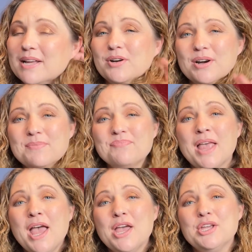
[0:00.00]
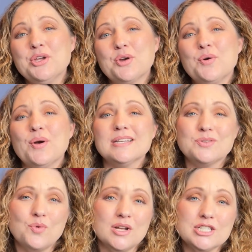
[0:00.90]
are, you're going to
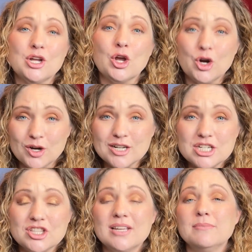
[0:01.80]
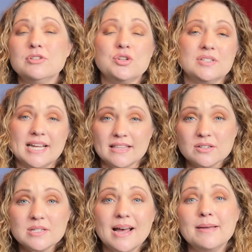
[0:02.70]
want to encourage them to take
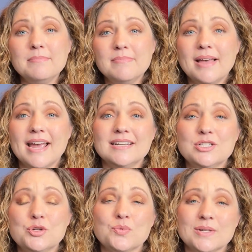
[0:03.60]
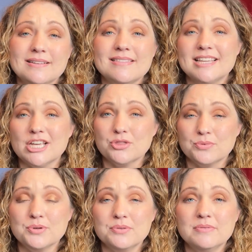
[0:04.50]
their time and to really think
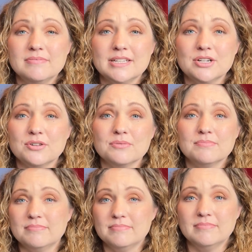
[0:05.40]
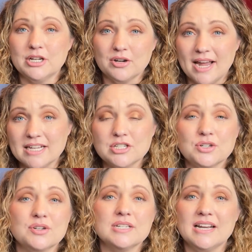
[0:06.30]
through their
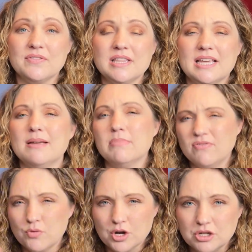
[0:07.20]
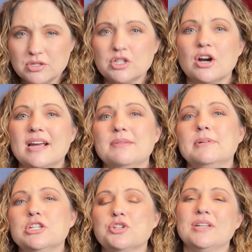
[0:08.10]
answers and everything before you start
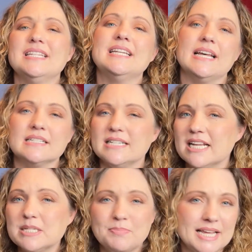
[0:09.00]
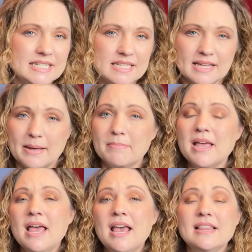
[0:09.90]
administering the test. Explain to them
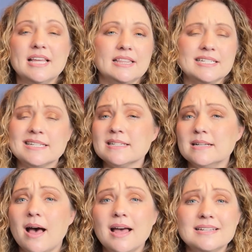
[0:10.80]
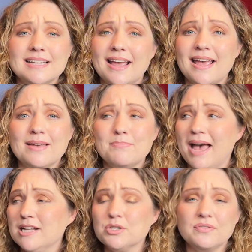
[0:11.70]
that this is not a
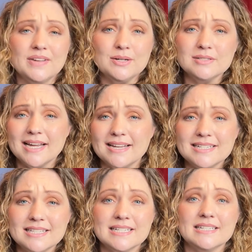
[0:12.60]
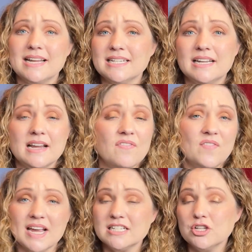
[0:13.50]
pass or fail test. This doesn't
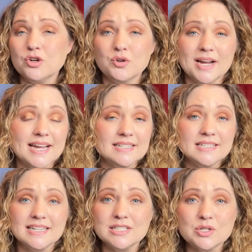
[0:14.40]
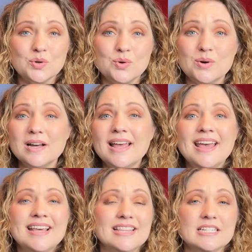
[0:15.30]
affect their grades in school.
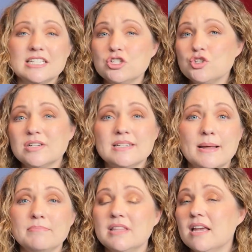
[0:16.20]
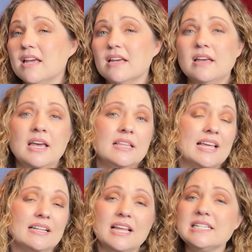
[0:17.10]
This is just something
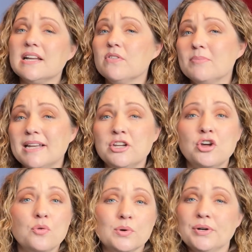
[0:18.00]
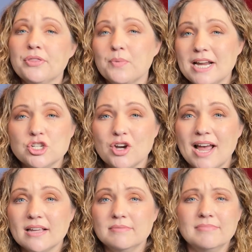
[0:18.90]
that lets everybody know we're on the right
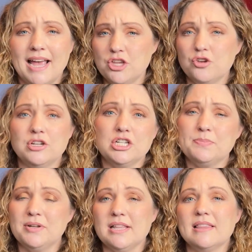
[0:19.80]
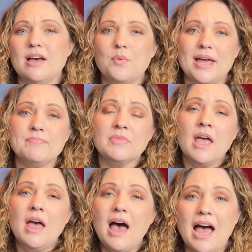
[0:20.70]
track. And you could just put it that way.
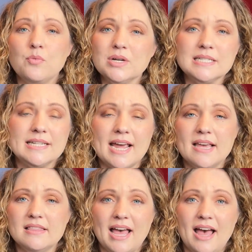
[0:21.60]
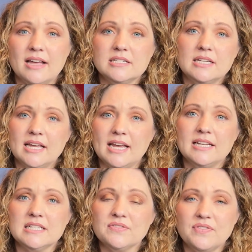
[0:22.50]
I will say that it
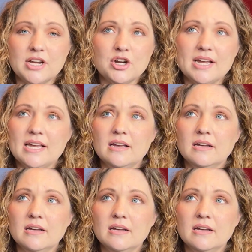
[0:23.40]
is very